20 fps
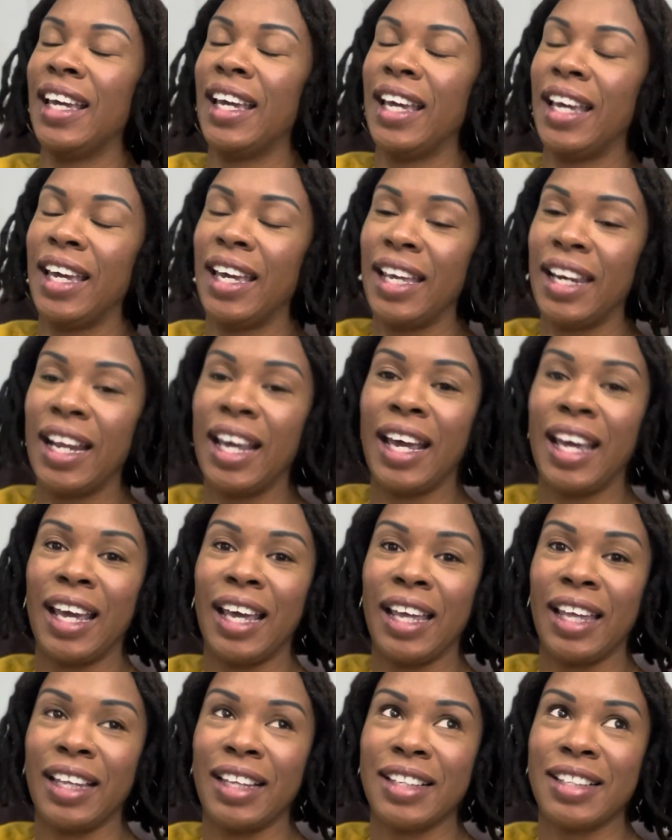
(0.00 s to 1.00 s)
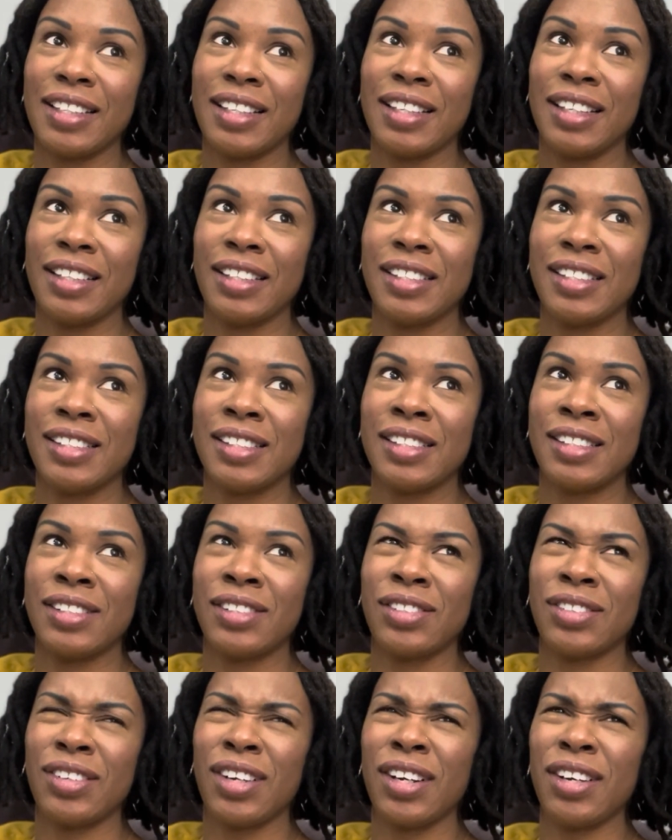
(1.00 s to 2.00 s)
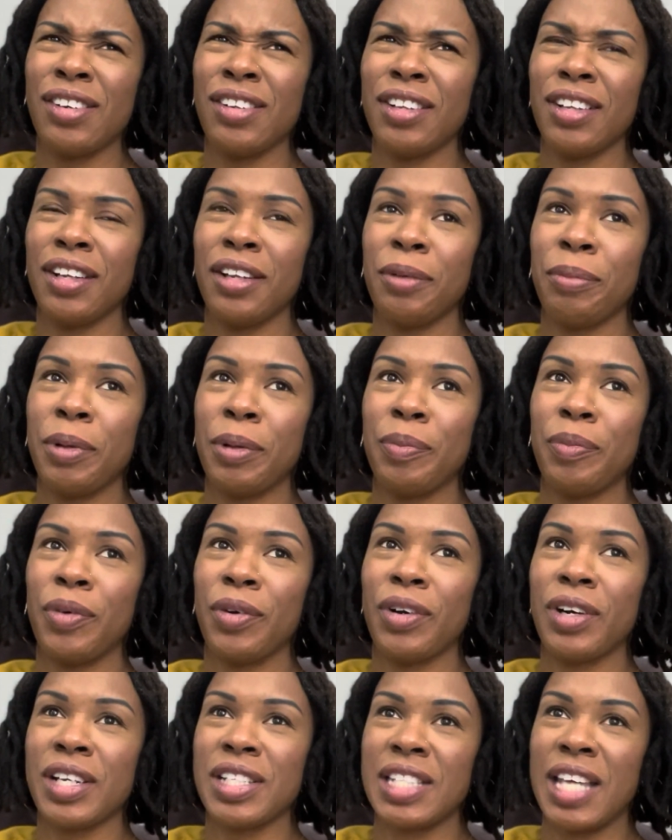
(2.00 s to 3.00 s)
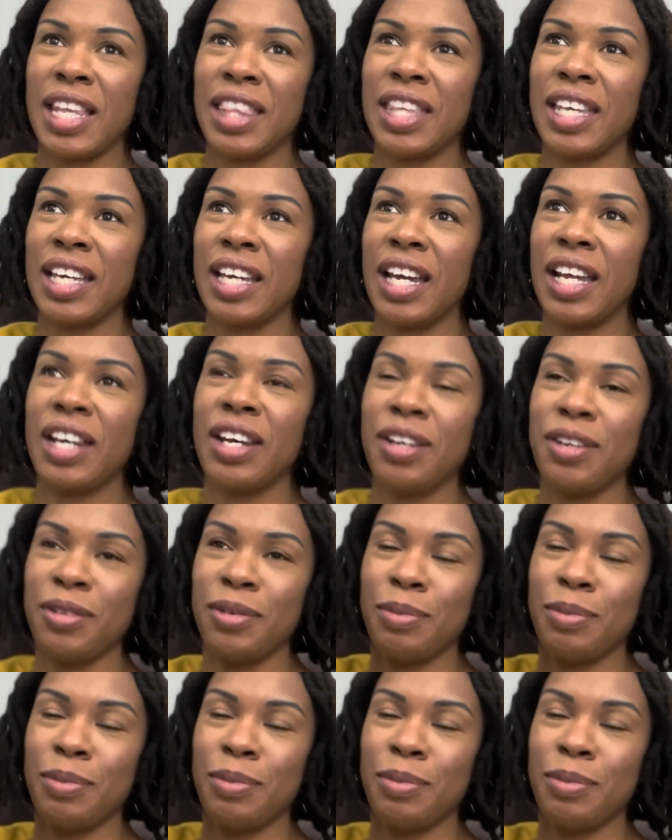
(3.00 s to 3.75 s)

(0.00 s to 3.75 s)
and I struggled a little bit more because I think I knew